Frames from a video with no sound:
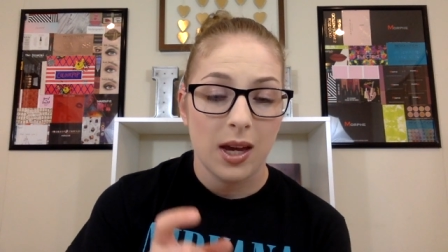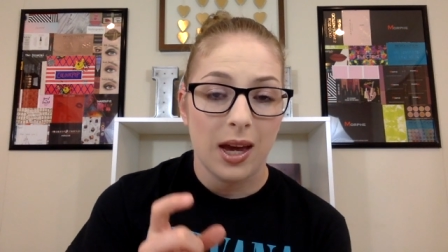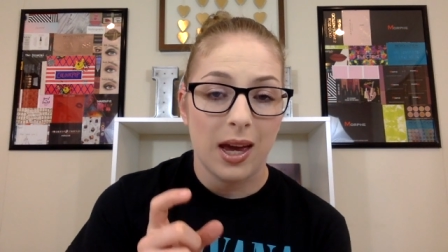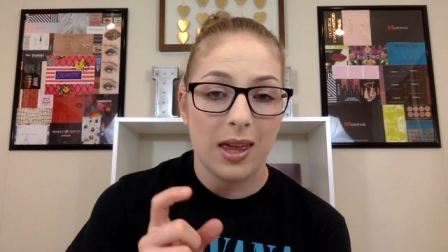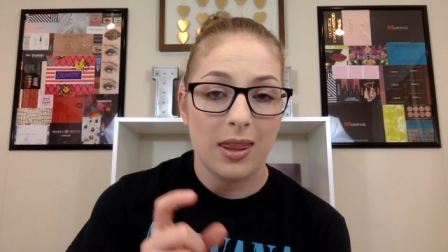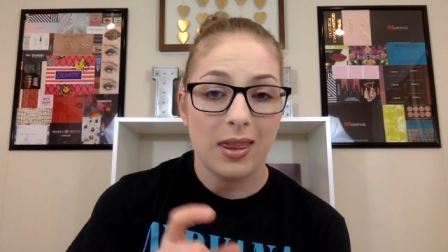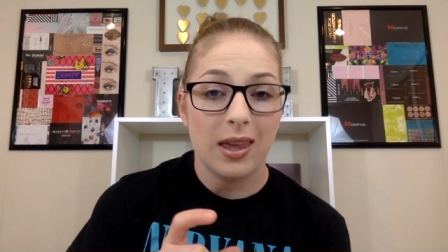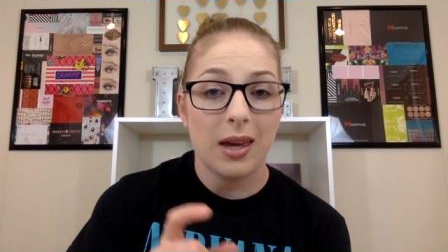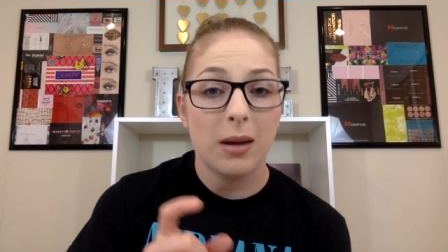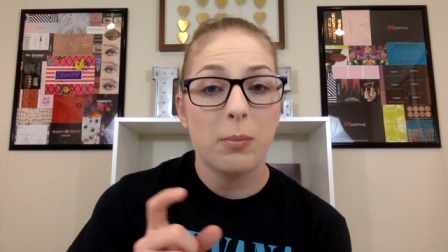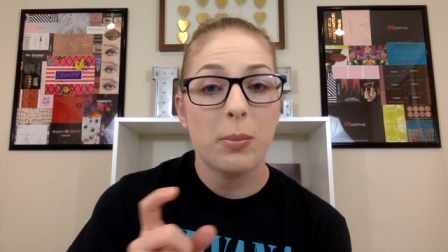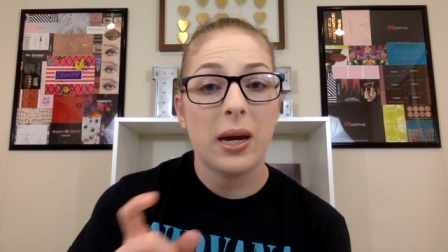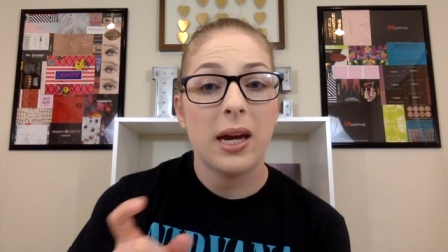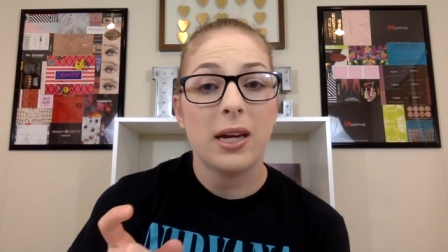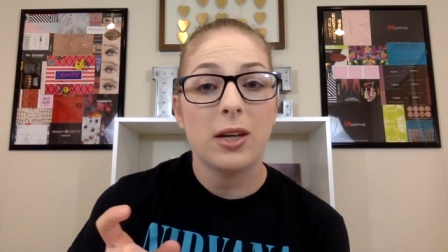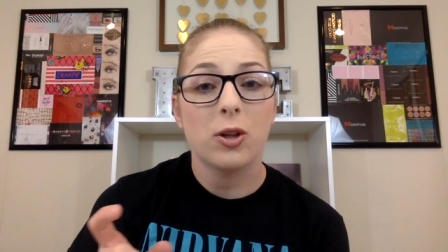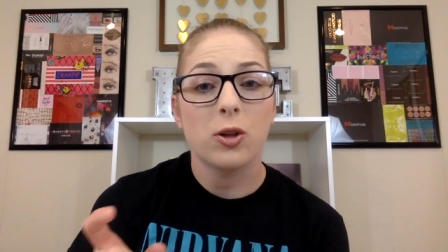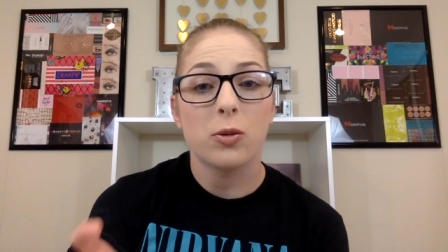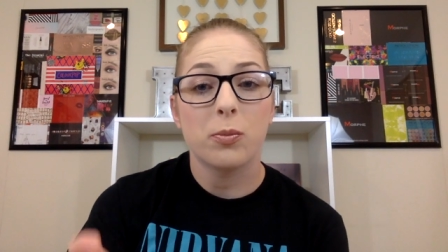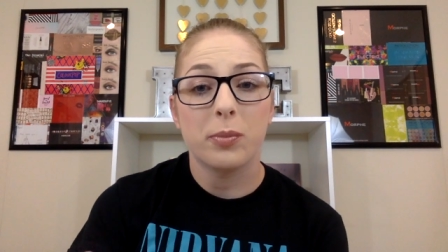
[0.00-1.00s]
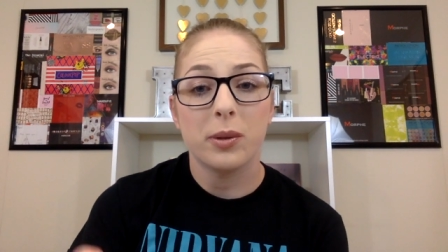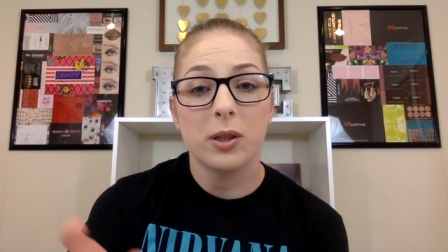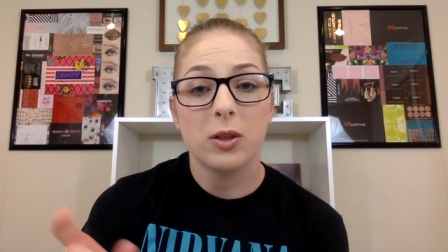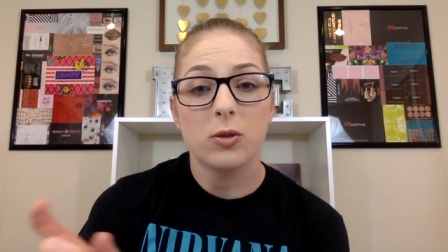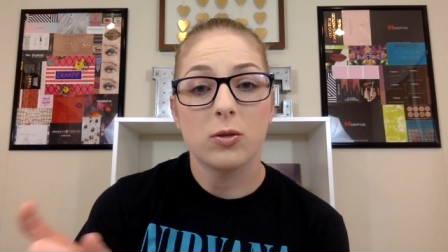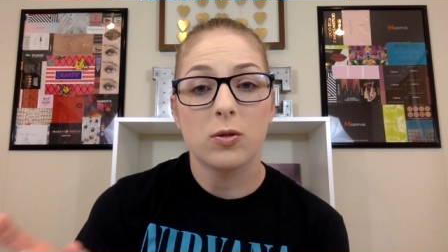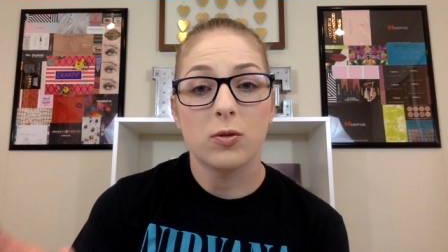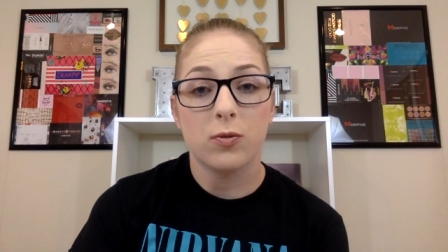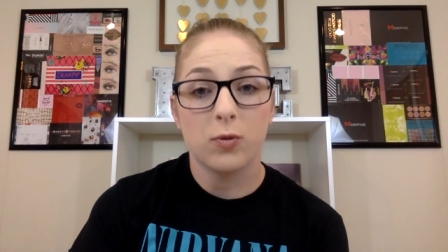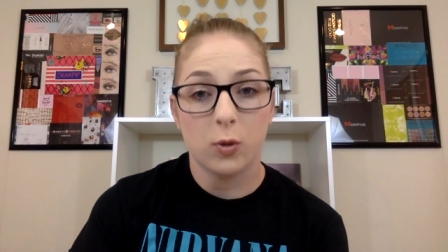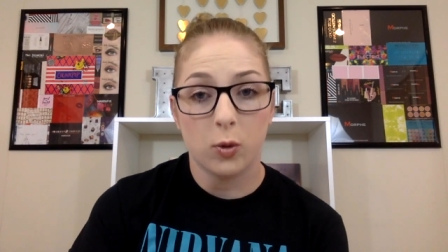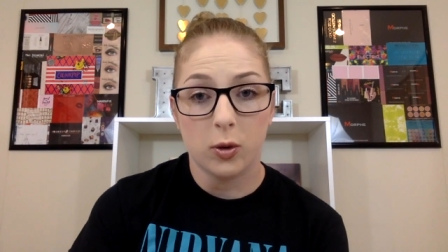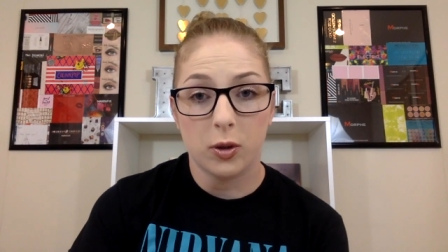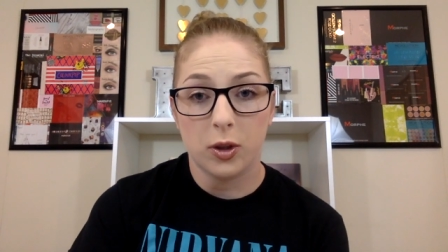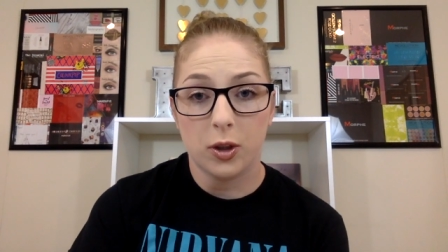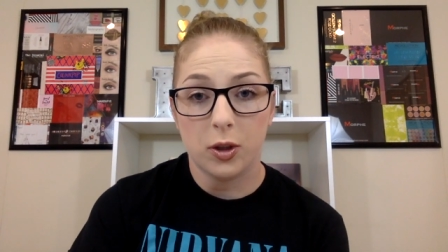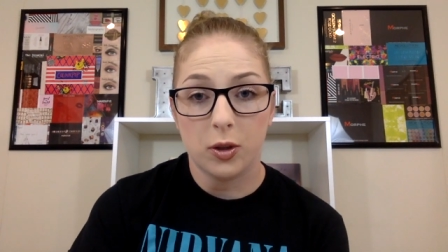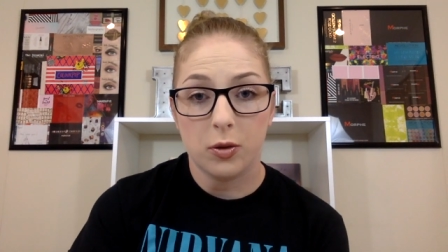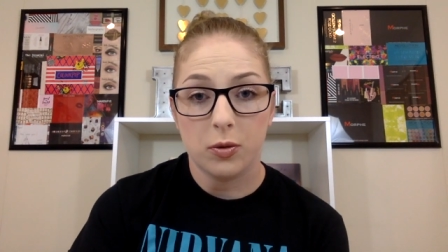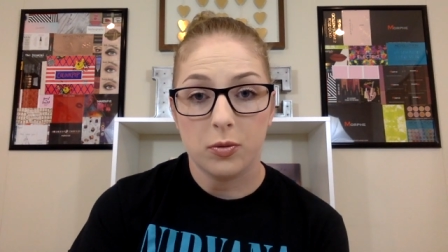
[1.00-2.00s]
and they pay your bills for
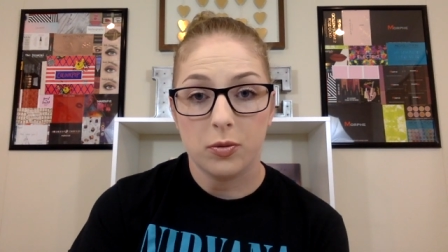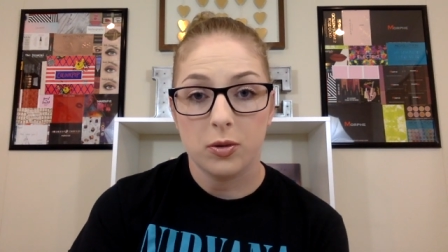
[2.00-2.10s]
you.